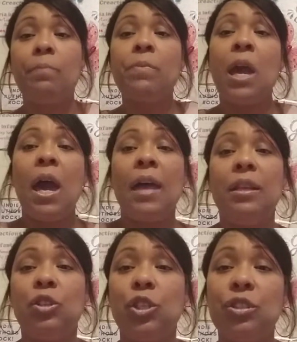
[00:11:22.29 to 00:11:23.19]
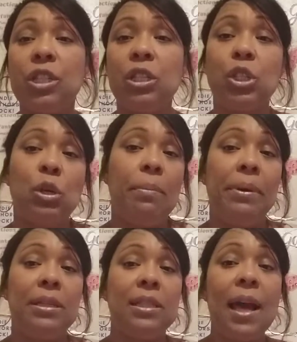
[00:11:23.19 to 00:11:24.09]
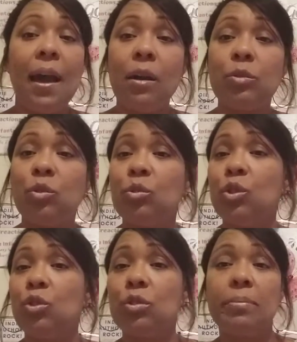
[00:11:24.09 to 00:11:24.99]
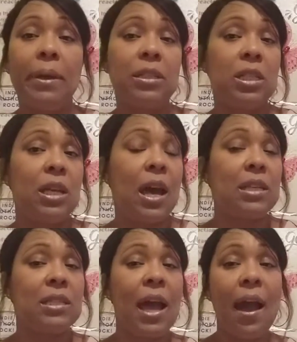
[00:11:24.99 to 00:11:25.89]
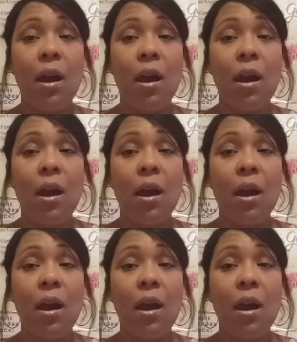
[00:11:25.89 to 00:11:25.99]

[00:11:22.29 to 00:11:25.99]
And then she's going to show up at his house. So she shows up at his house.